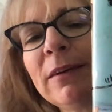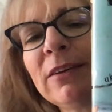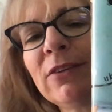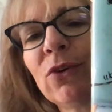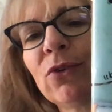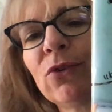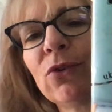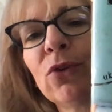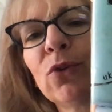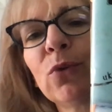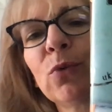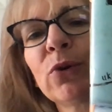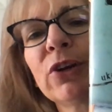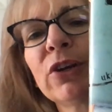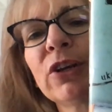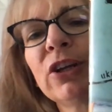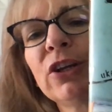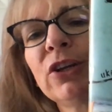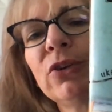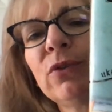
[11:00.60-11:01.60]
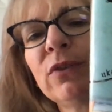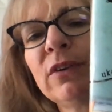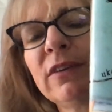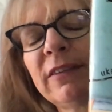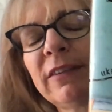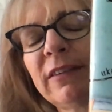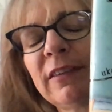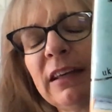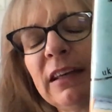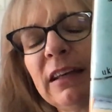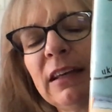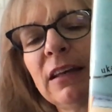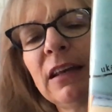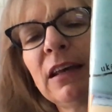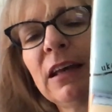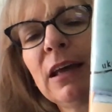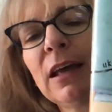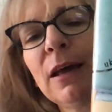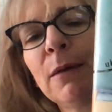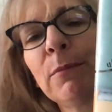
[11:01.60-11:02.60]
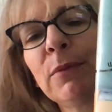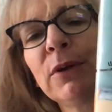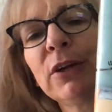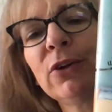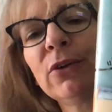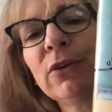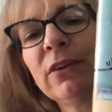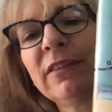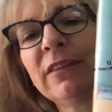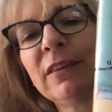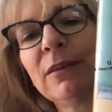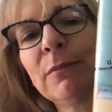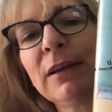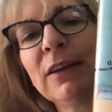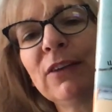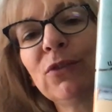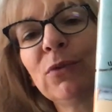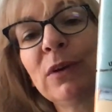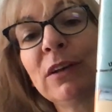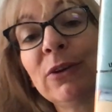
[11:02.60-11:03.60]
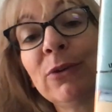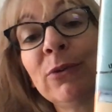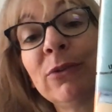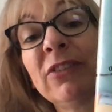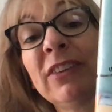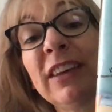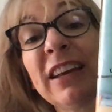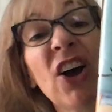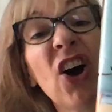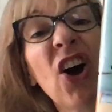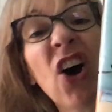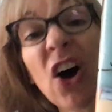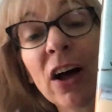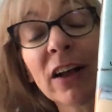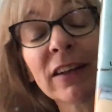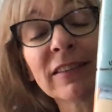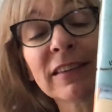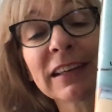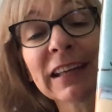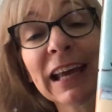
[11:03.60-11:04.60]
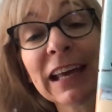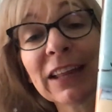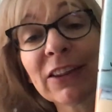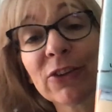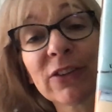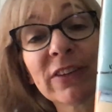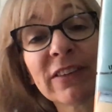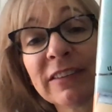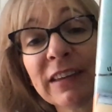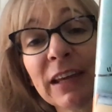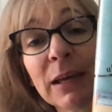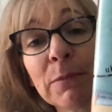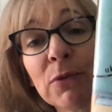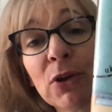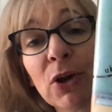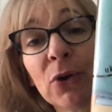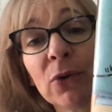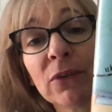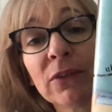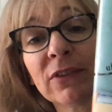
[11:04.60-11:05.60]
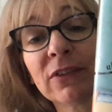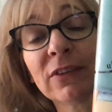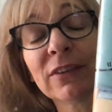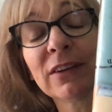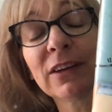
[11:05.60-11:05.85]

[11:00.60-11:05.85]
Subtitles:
don't know the word unison, but unison means when you sing all together the same notes.